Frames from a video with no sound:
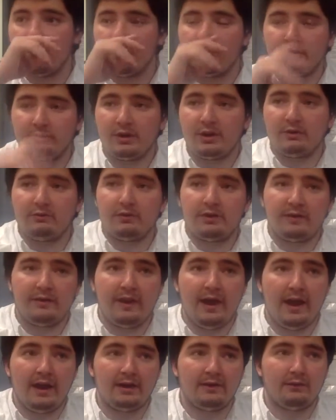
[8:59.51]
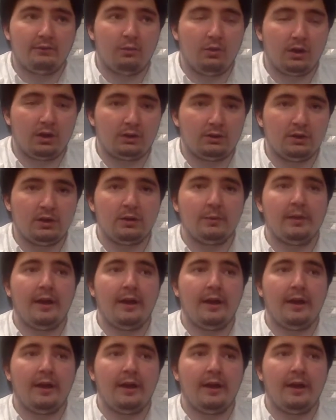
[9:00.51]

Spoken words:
getting rid of the head of one club